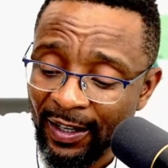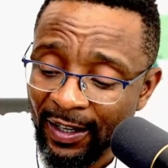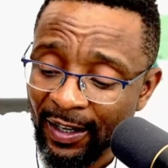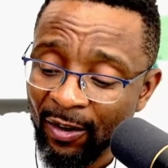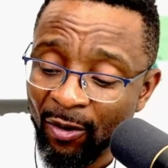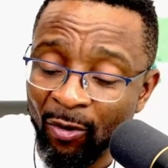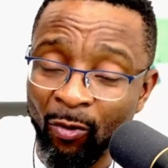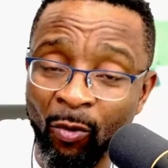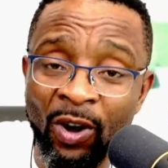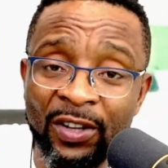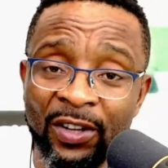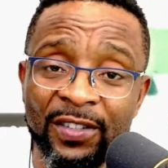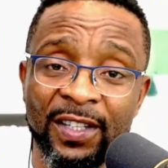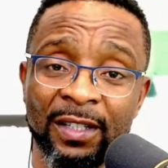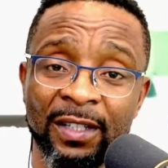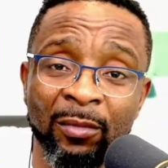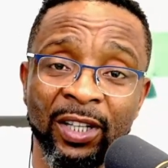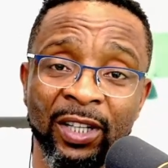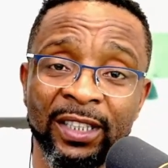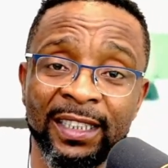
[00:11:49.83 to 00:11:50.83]
Once the
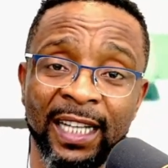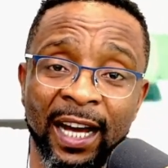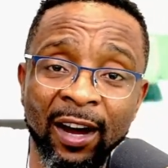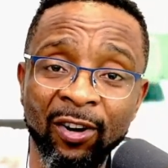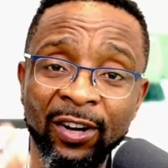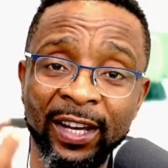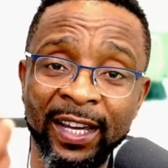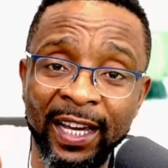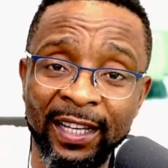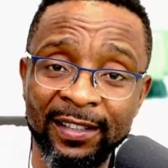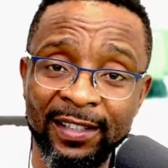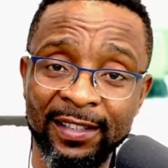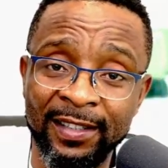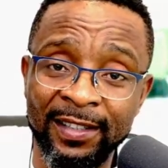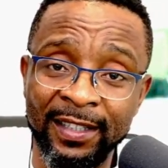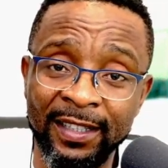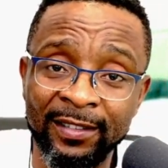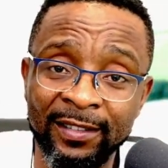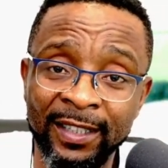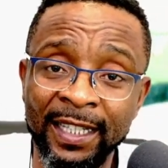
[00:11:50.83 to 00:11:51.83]
money now gets
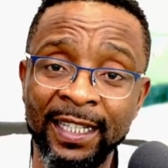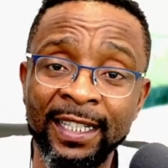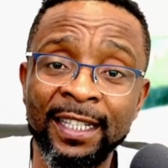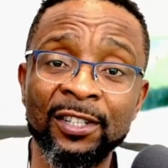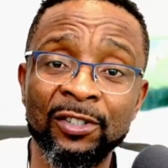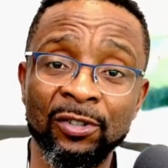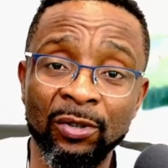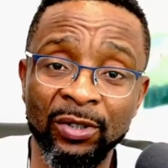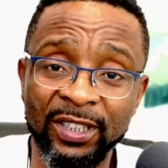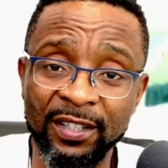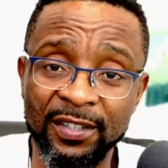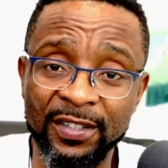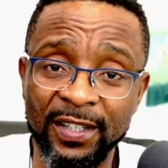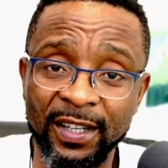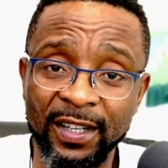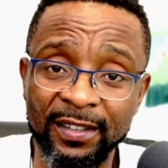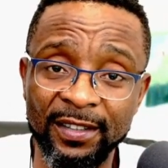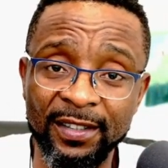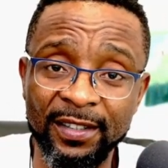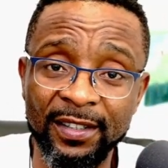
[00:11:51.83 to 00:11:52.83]
released to the
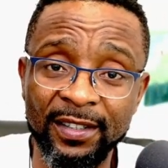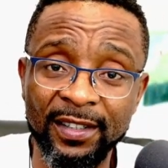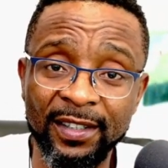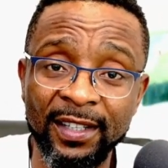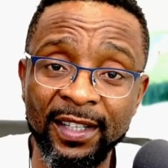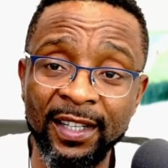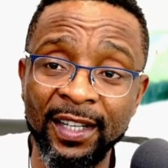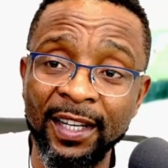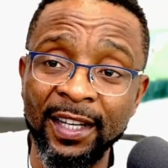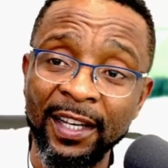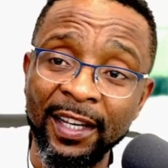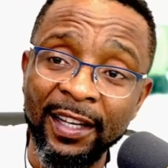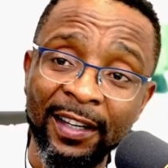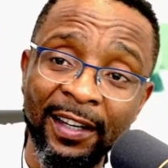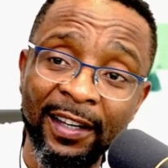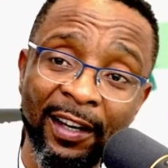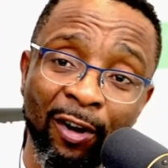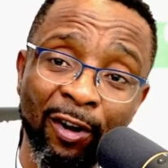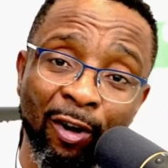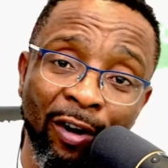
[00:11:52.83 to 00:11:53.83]
states, the
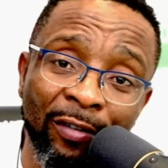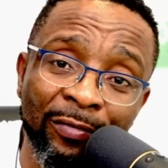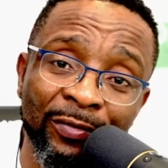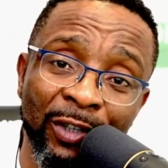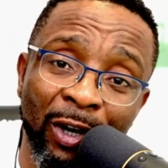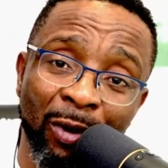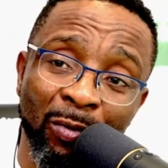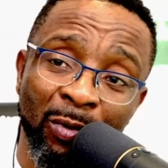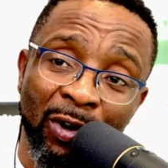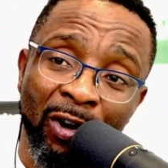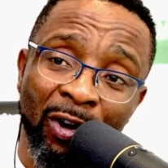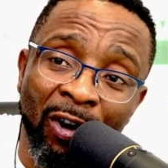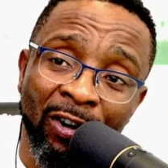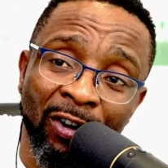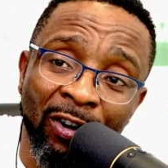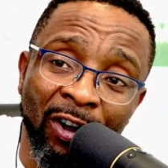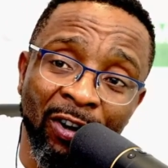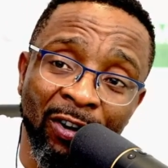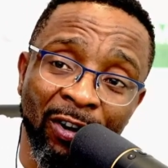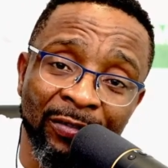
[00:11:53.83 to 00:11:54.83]
governor will call
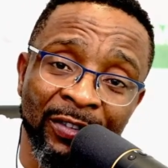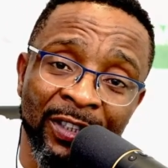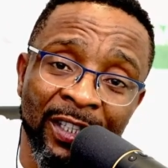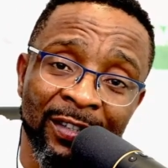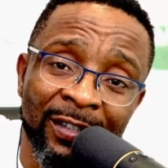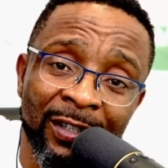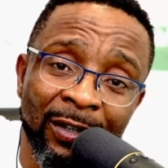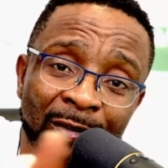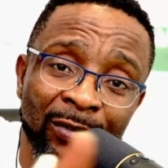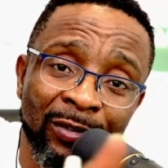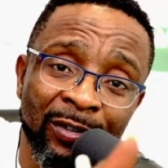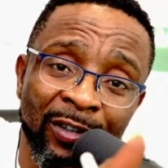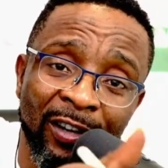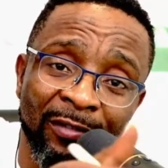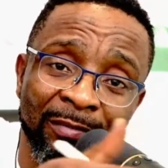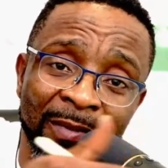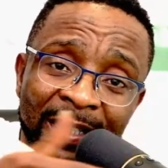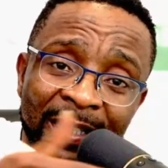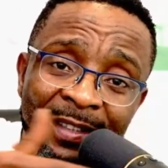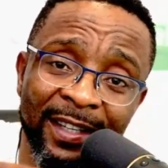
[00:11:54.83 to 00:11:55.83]
all of these local
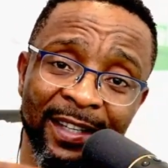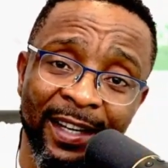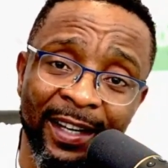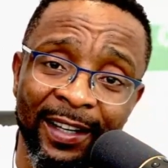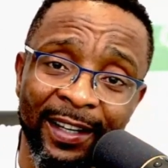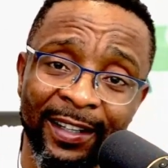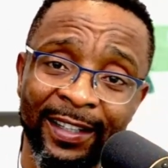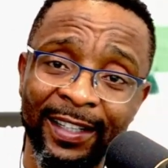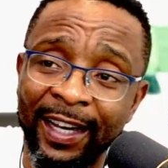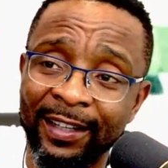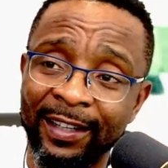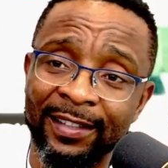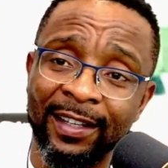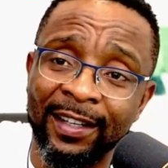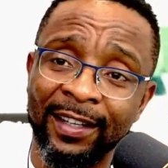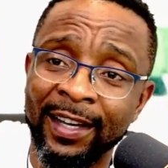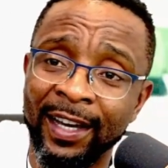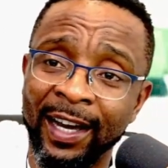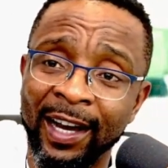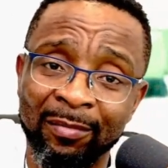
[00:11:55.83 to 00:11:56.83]
government
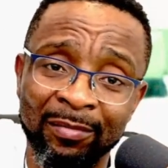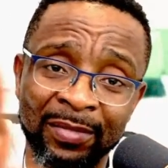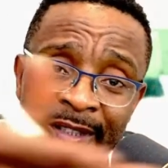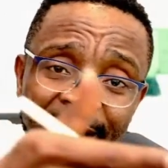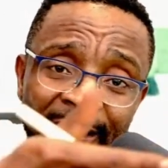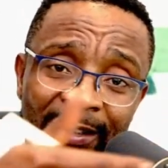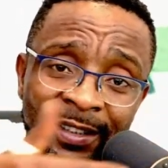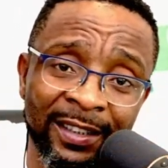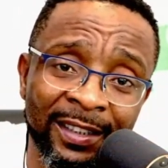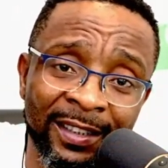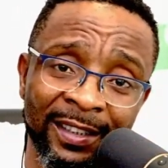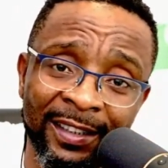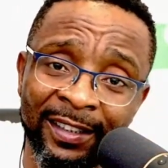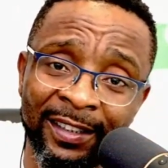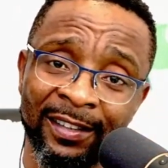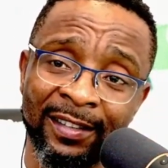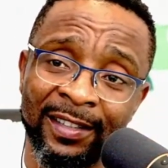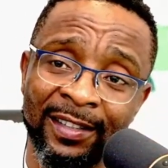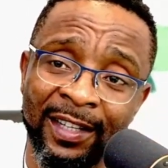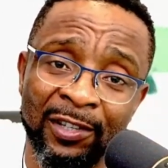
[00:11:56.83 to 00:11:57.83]
caretaker,
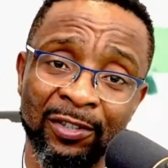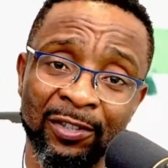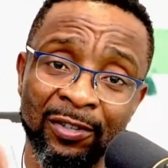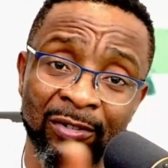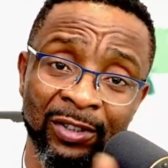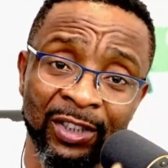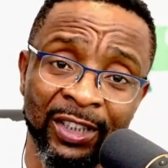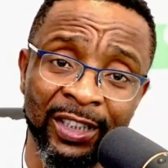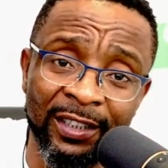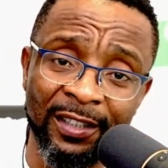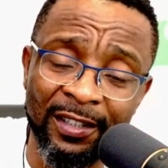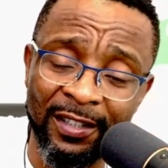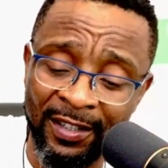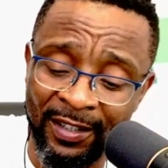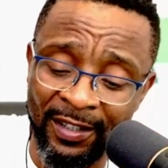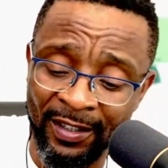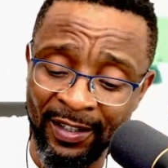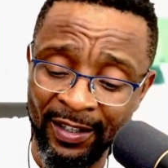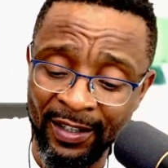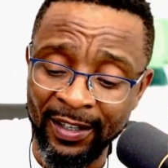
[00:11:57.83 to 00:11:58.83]
his
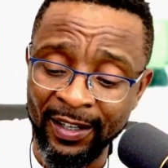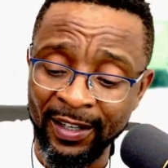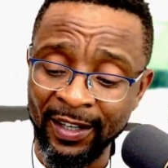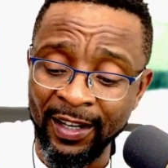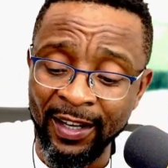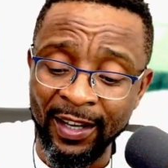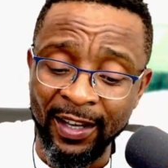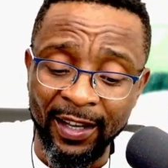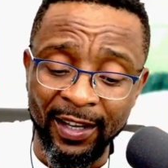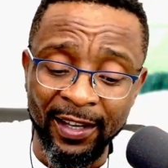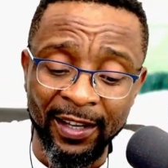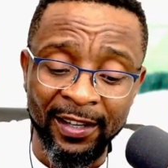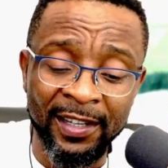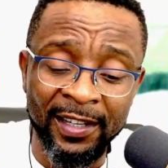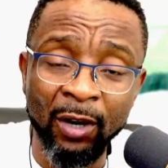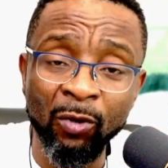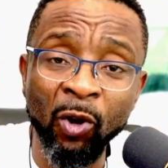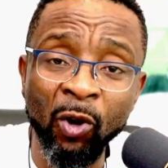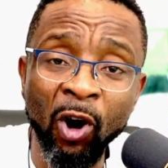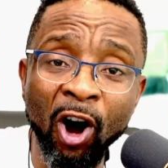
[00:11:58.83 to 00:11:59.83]
STGs. They
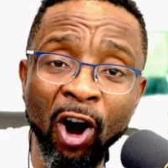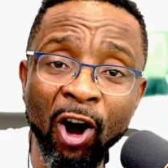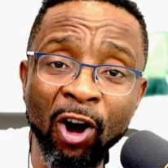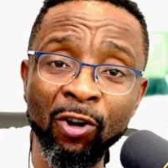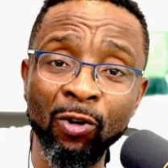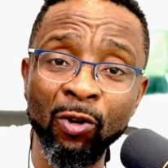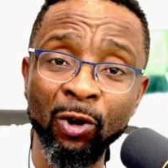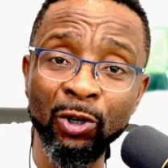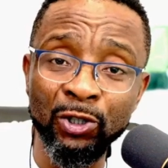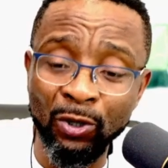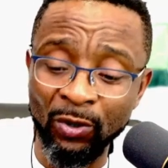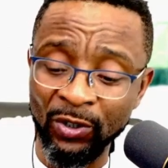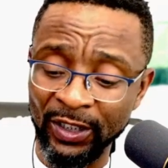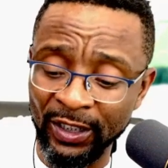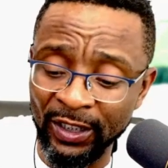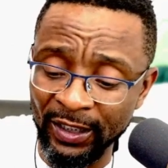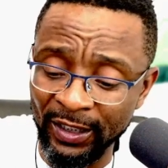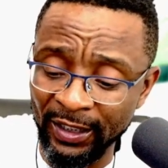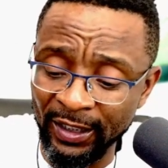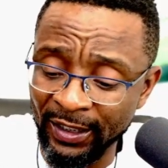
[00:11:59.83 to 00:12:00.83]
will all go to
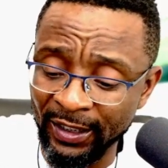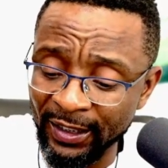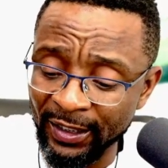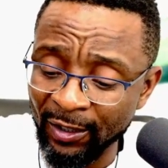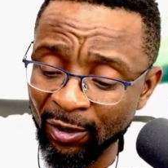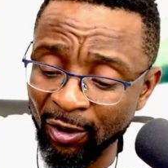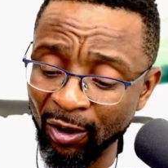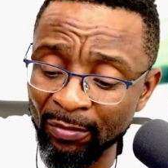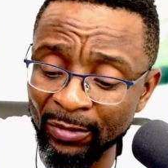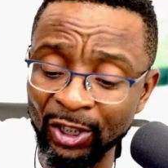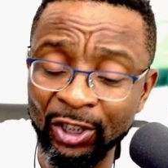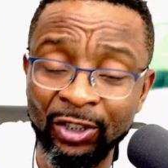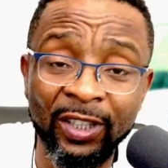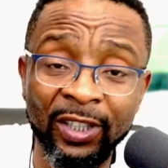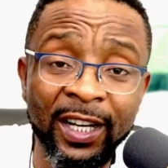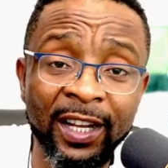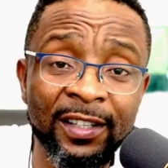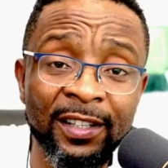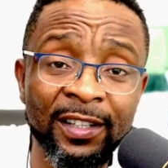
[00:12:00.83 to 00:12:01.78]
the commissioner